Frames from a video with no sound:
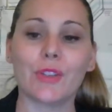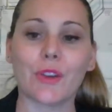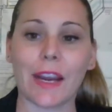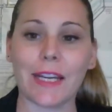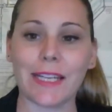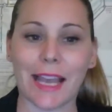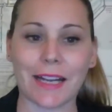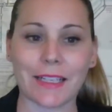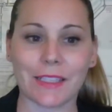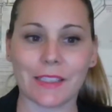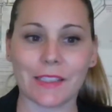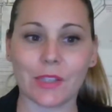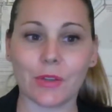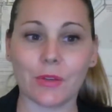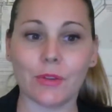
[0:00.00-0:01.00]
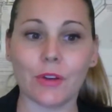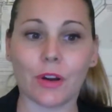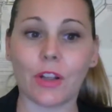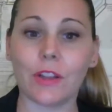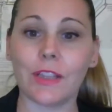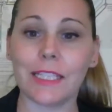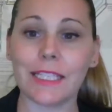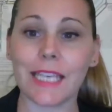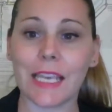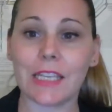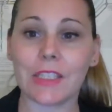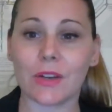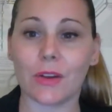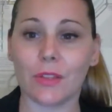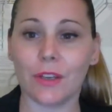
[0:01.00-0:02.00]
trained actors who not only
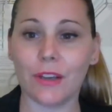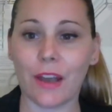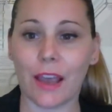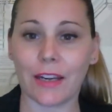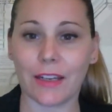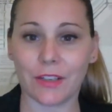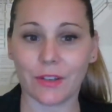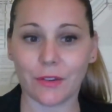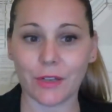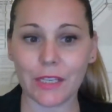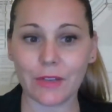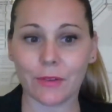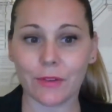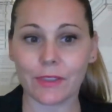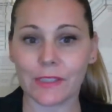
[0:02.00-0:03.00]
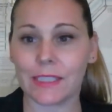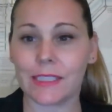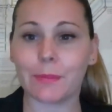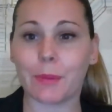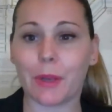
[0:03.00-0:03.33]
teach on the NIDA degree courses,